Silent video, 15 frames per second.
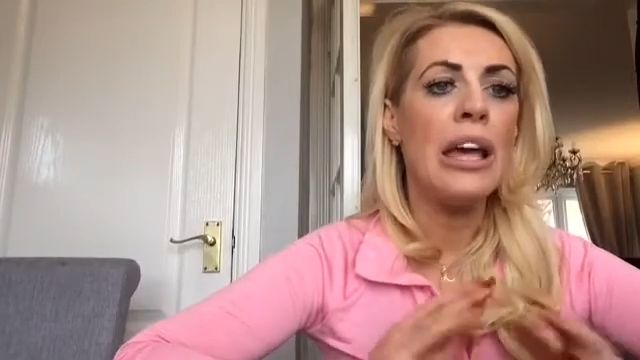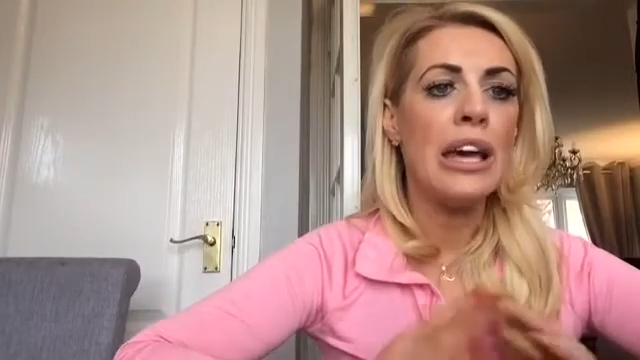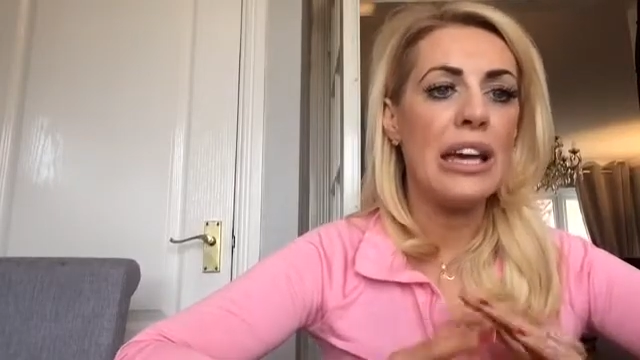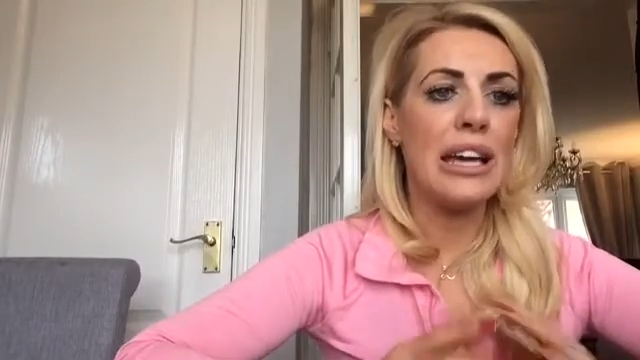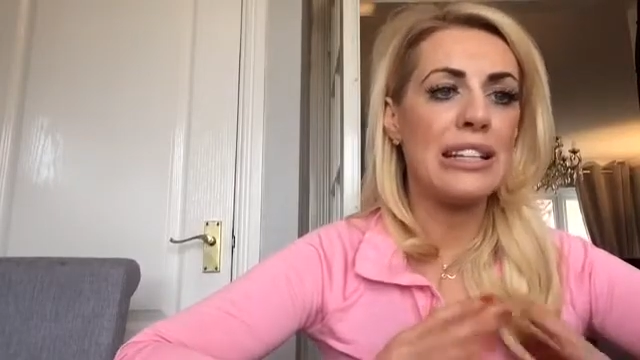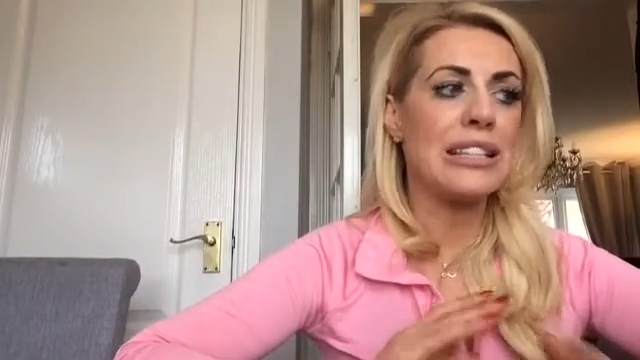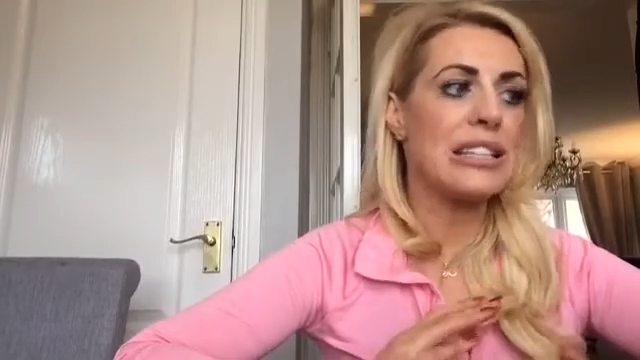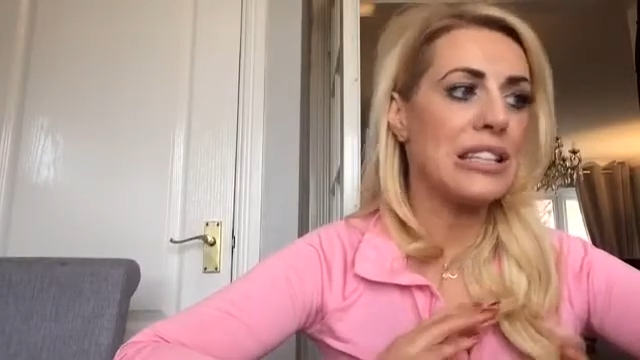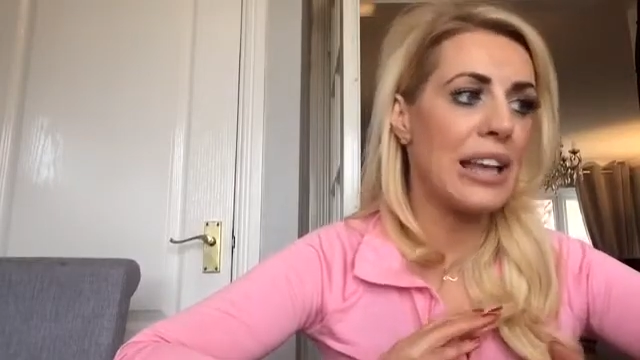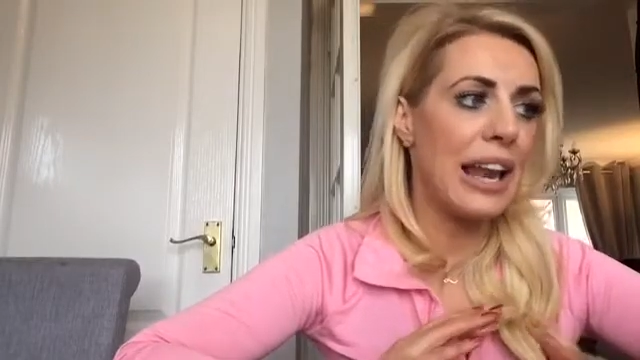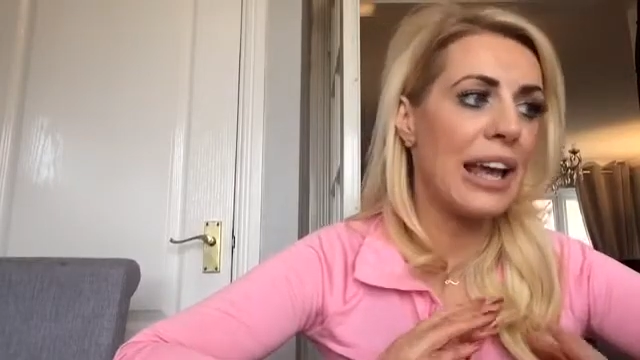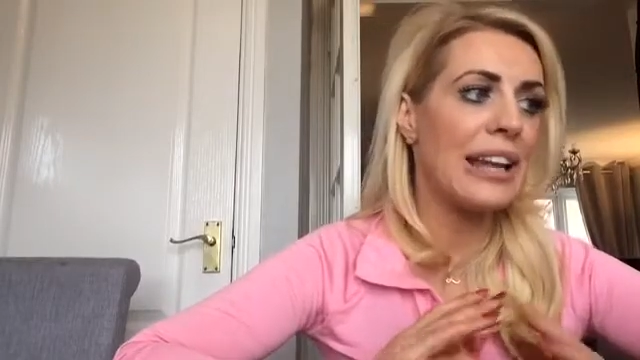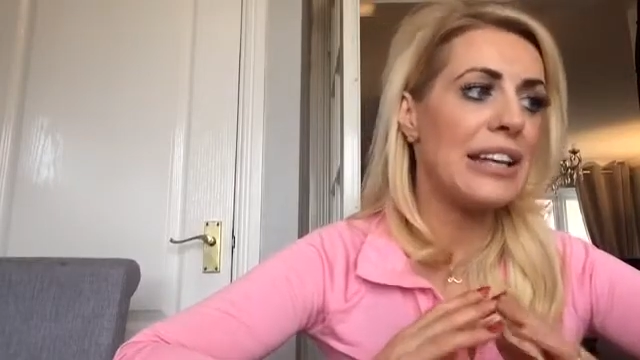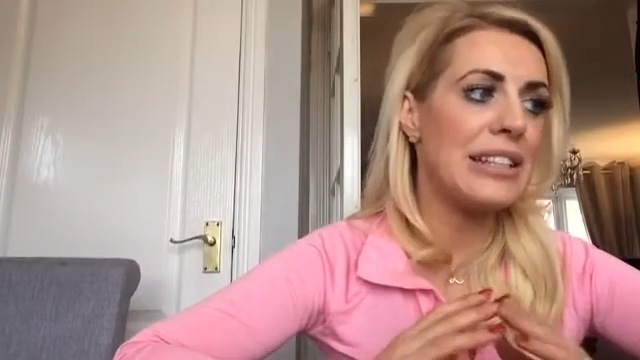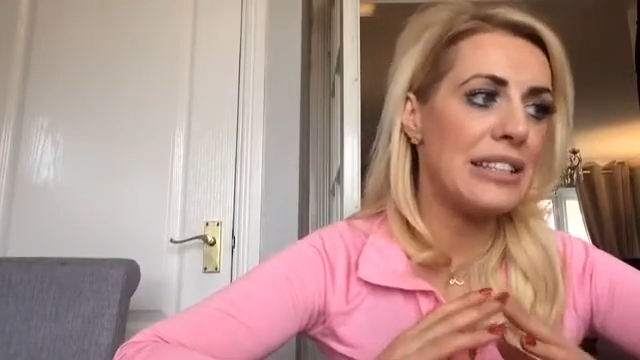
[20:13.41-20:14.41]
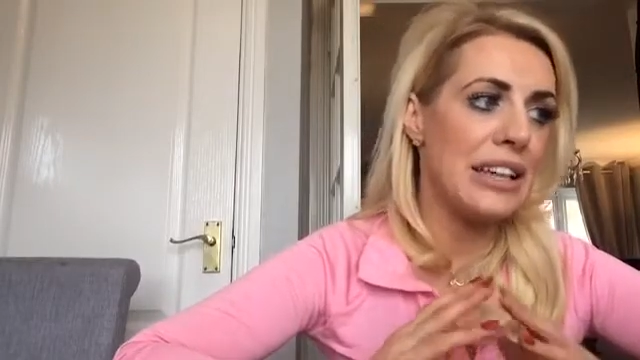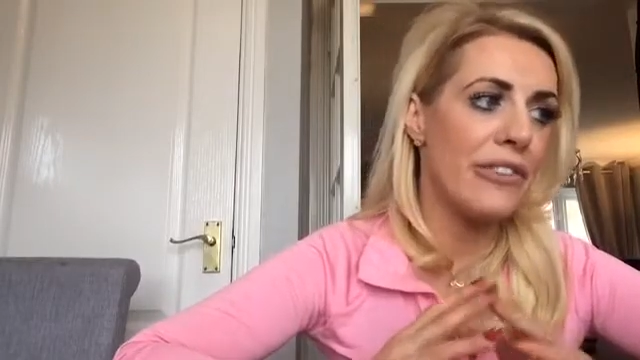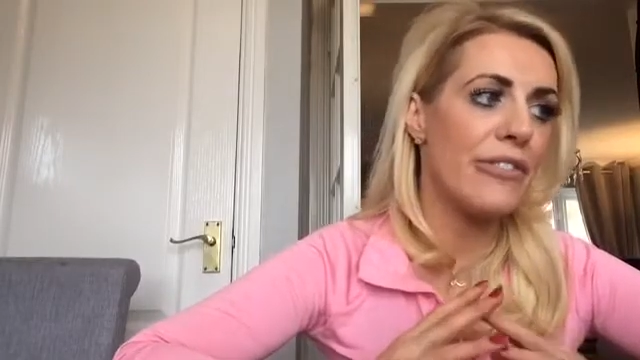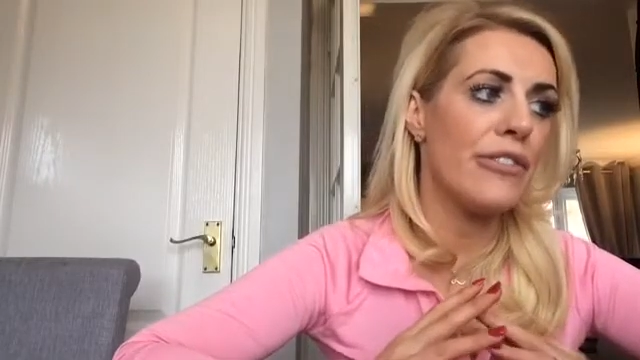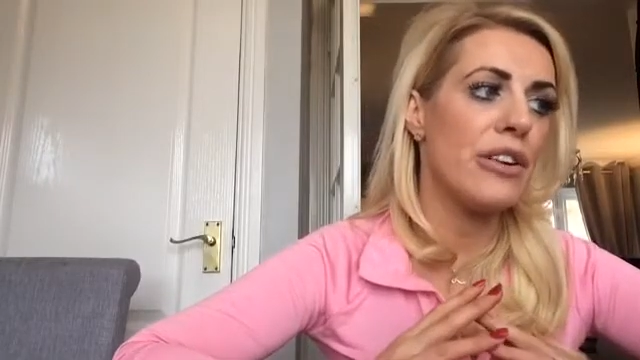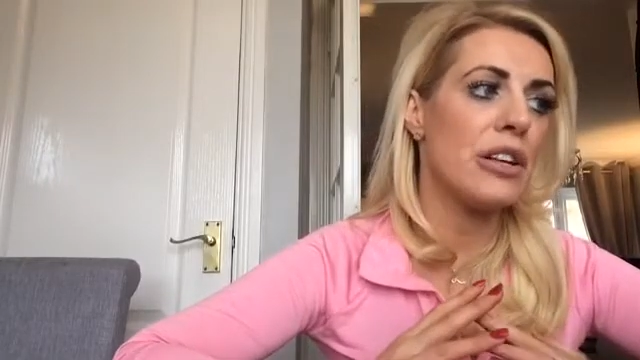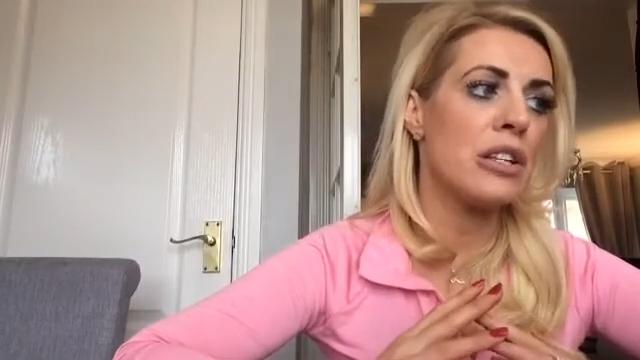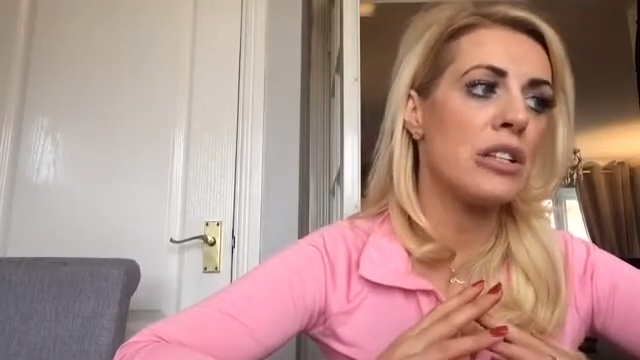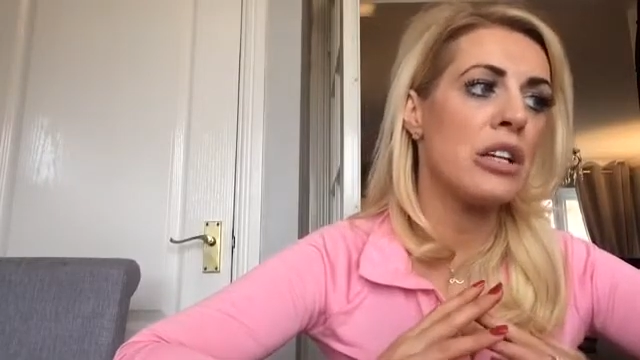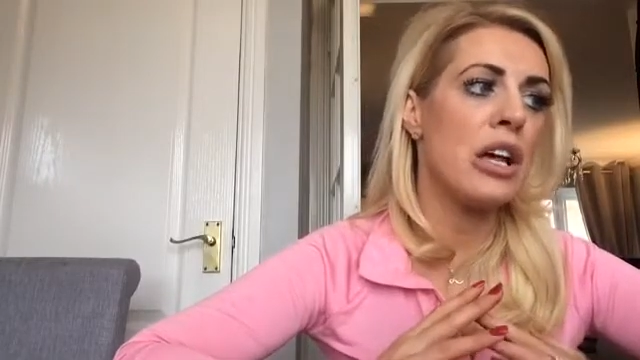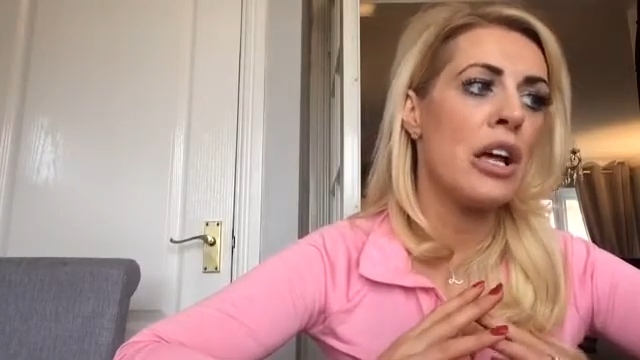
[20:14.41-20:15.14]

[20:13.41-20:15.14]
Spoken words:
he has a slightly different